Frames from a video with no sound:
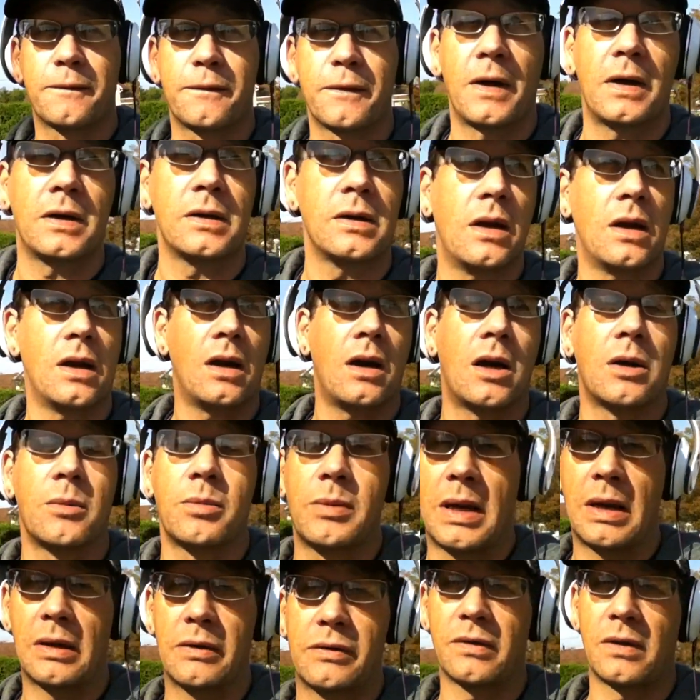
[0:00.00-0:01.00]
the front yard
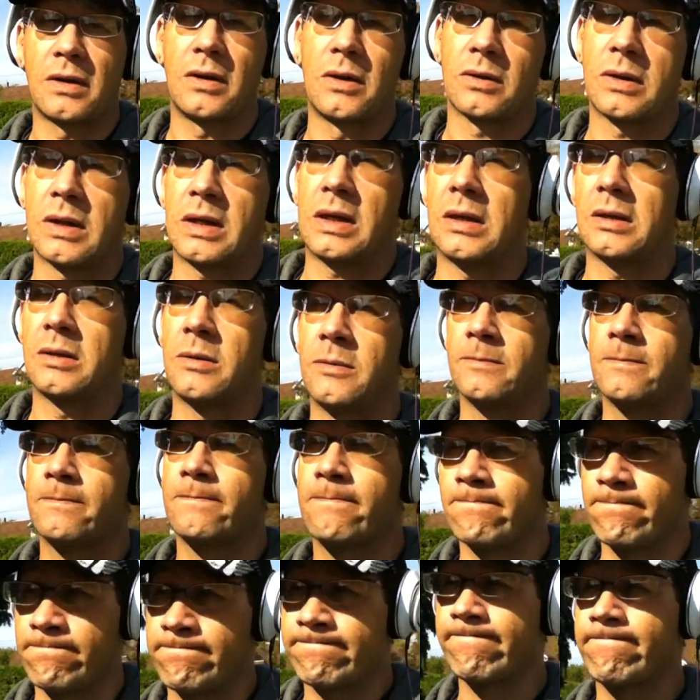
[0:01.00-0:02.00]
when I was a little kid.
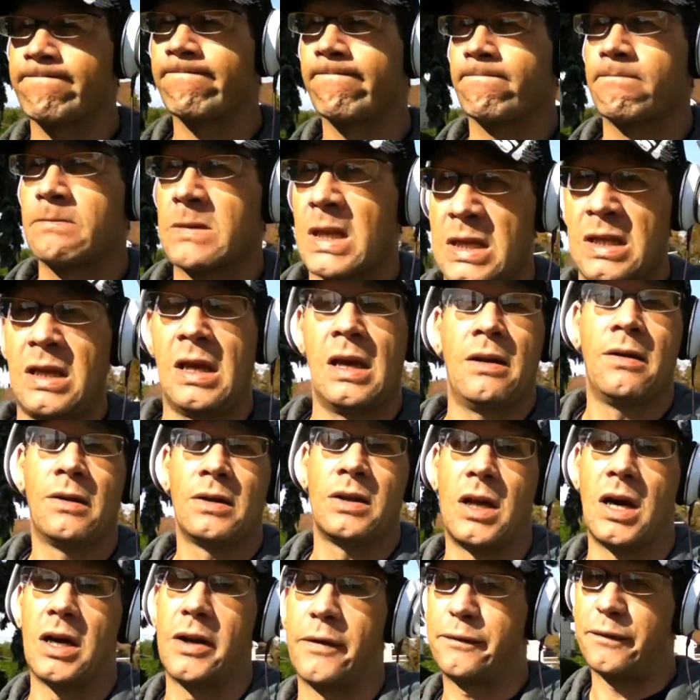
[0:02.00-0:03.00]

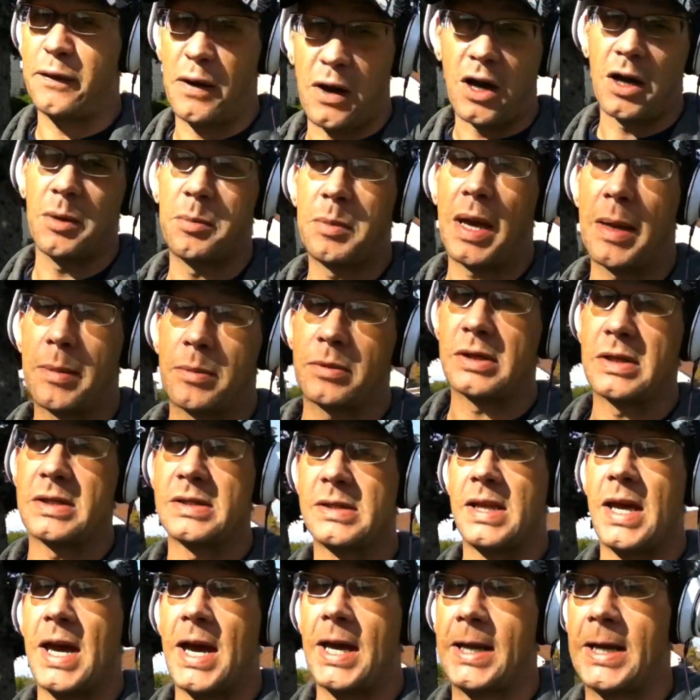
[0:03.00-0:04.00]
A lot of fond memories
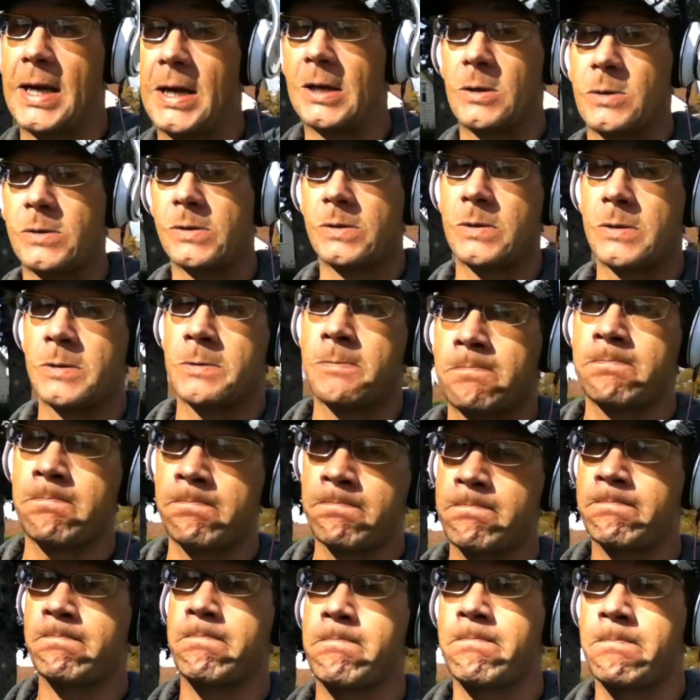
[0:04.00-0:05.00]
in that house.
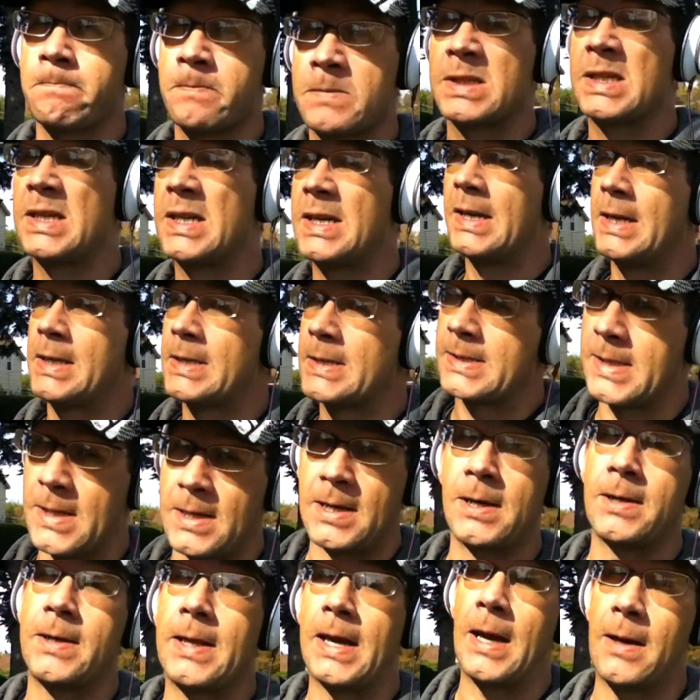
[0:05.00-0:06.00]
It's
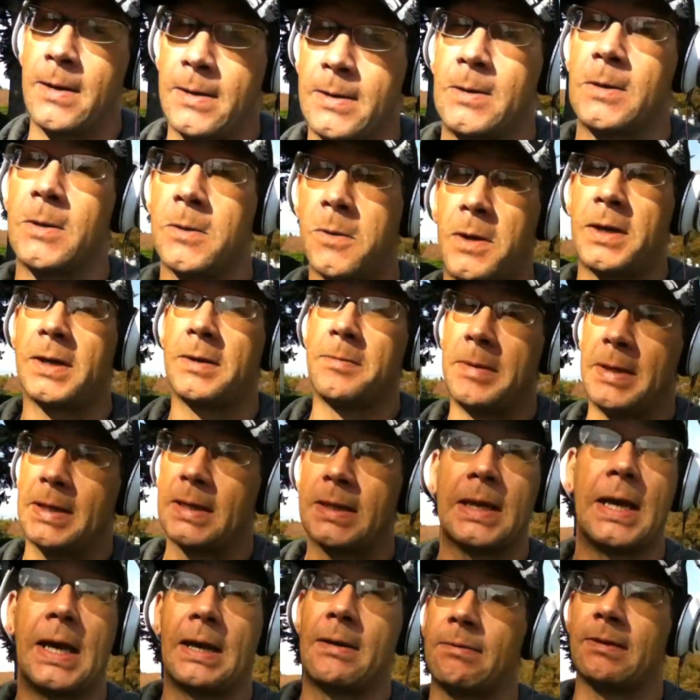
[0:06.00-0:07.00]
gone downhill quite a bit.
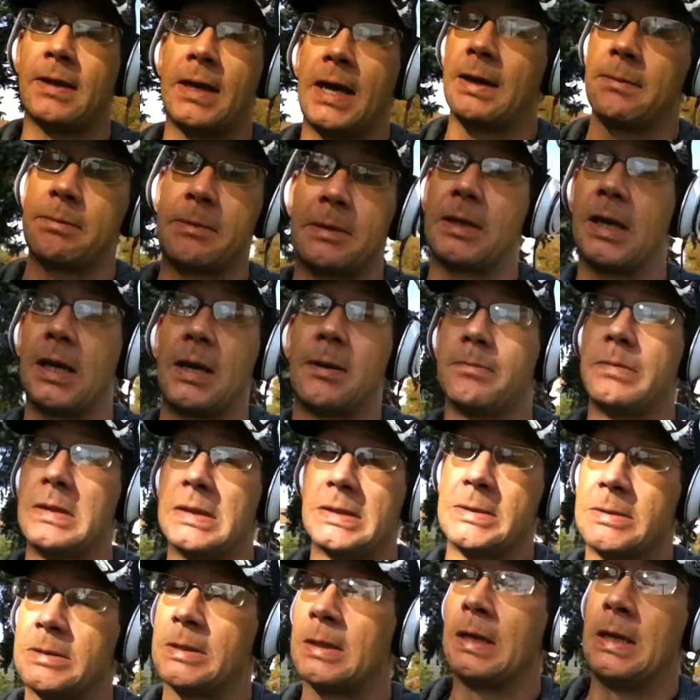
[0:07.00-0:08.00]
They haven't kept it up
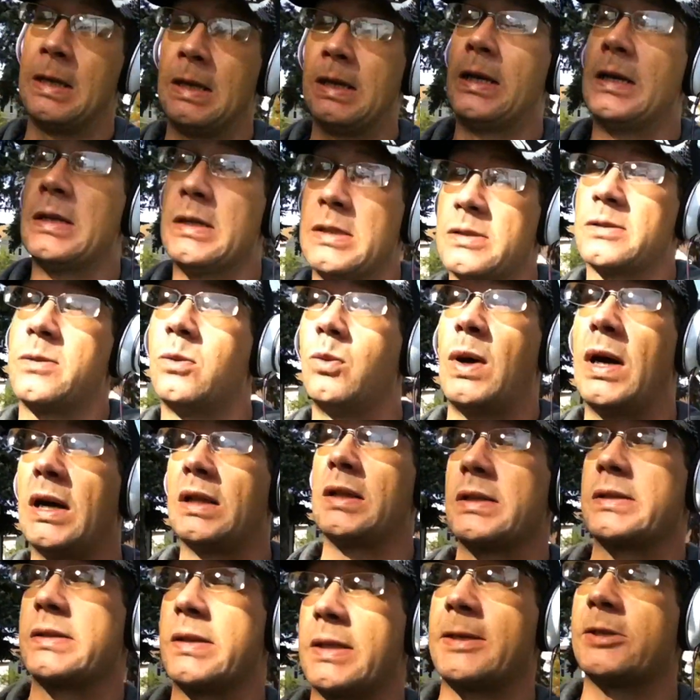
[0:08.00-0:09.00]
as
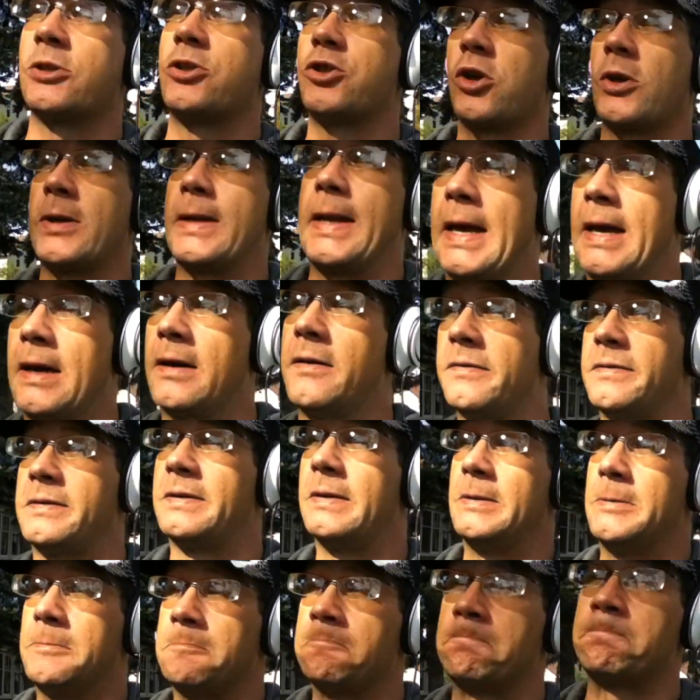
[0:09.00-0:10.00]
well as they should have.
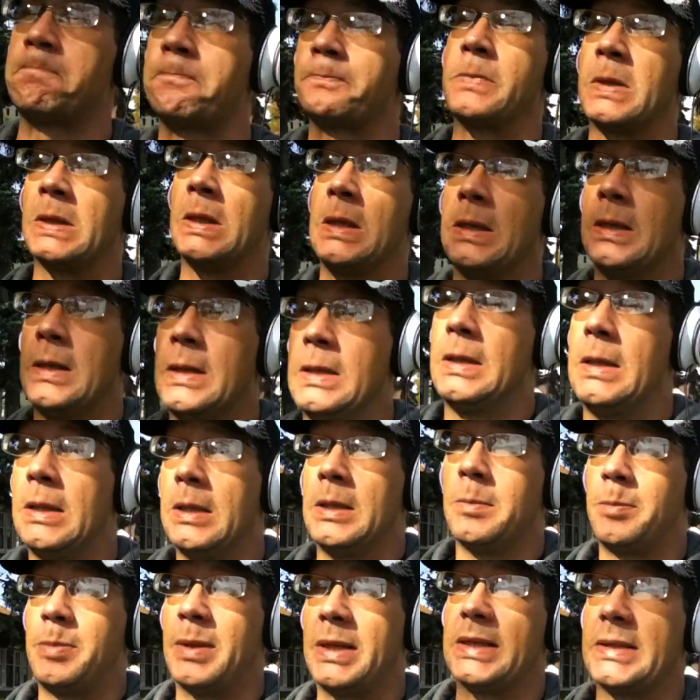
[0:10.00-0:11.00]

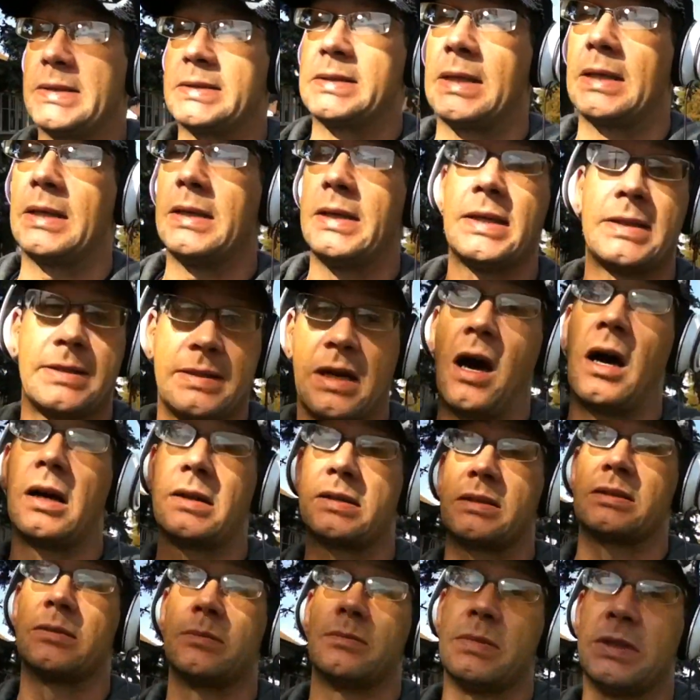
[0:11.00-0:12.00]
But uh, it's
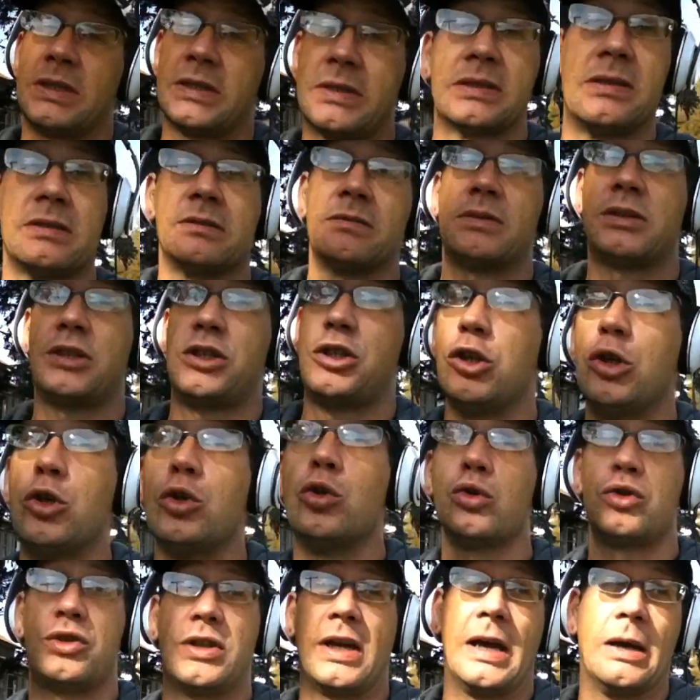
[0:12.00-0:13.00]
awesome. It's a
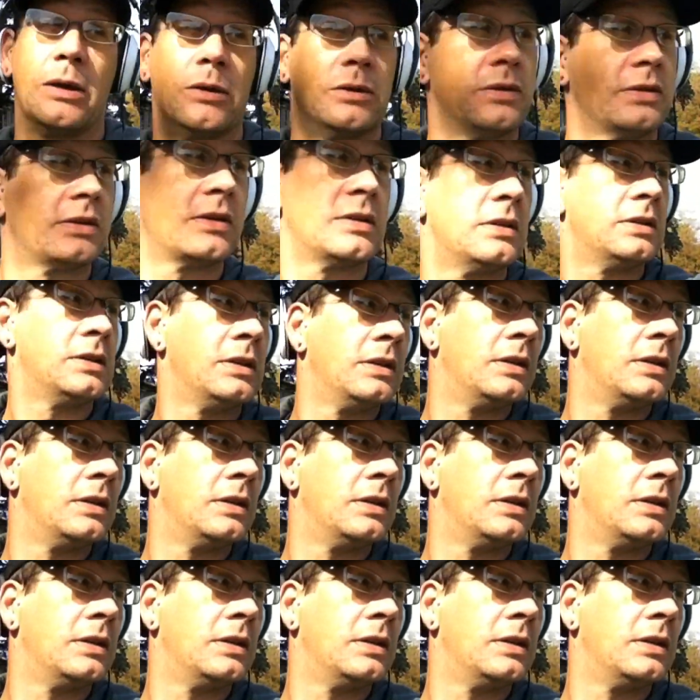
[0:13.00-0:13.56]
huge house.